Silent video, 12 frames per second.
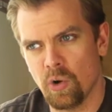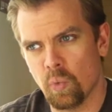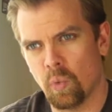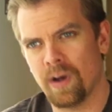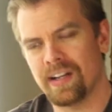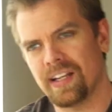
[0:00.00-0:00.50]

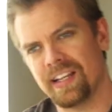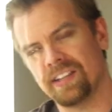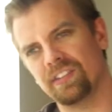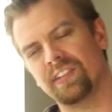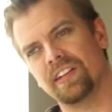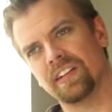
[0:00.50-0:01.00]
what
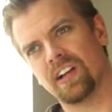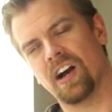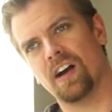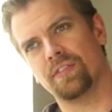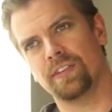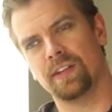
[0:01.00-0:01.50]
instant
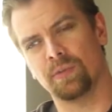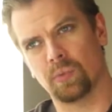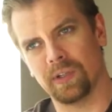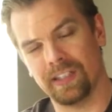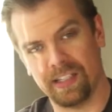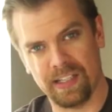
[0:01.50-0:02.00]
coffee
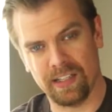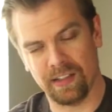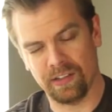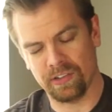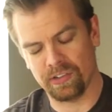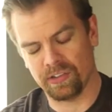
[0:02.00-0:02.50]
really
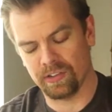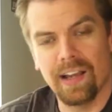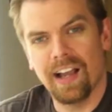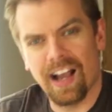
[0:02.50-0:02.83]
is.